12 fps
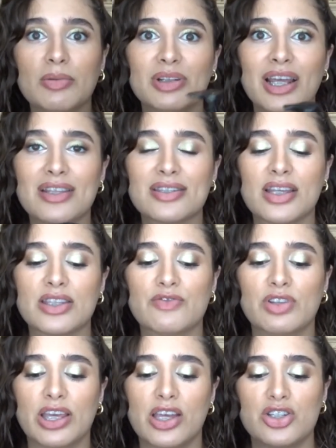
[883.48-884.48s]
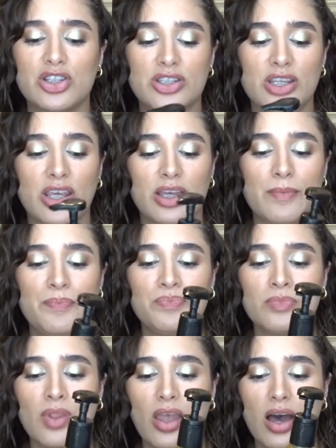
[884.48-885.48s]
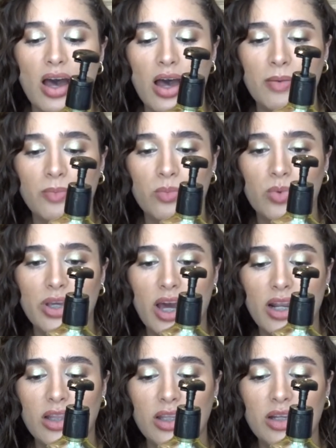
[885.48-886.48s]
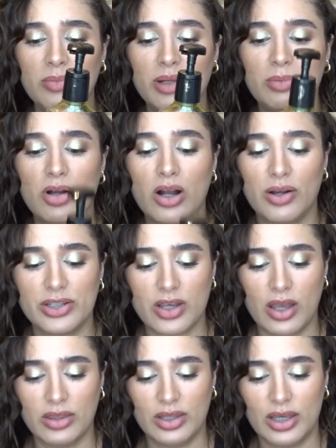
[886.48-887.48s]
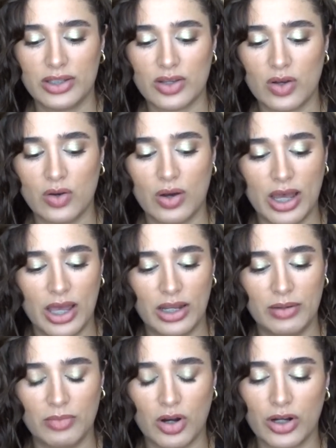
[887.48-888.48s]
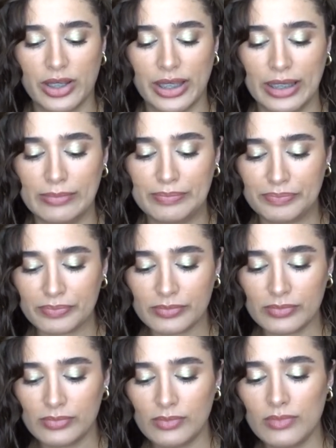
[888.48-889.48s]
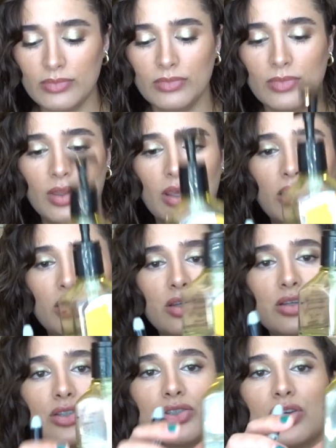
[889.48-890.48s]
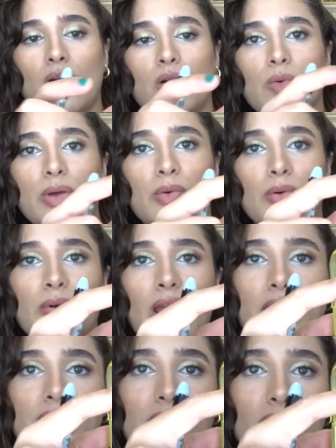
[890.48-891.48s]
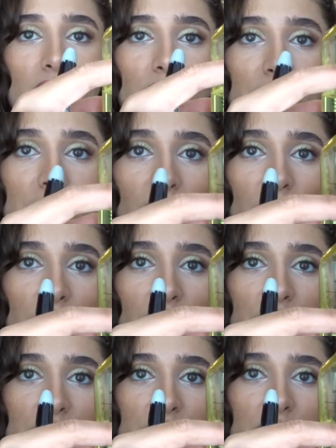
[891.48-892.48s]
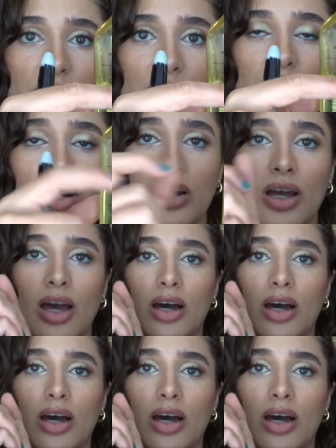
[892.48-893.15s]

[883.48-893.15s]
lemonade scents for the kitchen sink. Um, we got a little bit of progress on this. I'll go ahead and mark it. So we were right here and now we're down to here